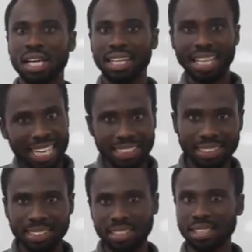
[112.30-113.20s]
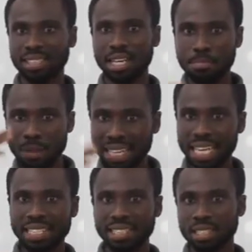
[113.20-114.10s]
cuts the
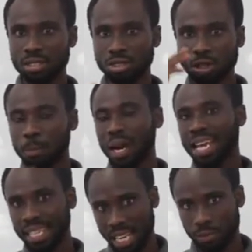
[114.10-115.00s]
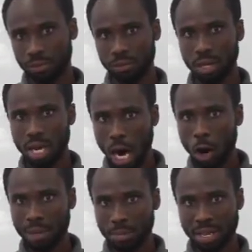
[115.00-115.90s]
market supply curve. I
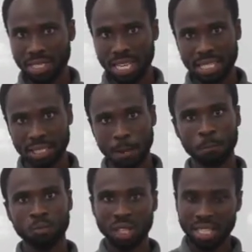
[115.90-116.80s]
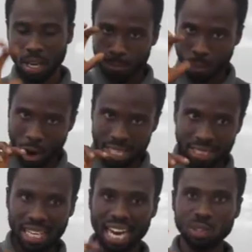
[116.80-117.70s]
hope it makes sense. The point
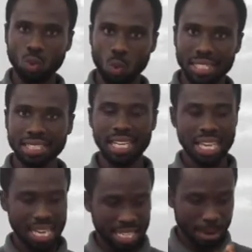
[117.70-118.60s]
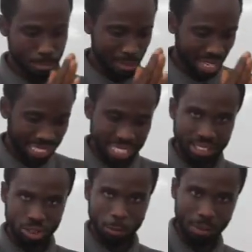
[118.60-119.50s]
at which the market
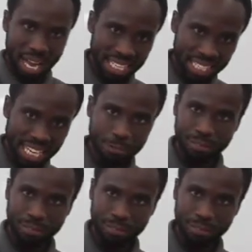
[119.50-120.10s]
supply curve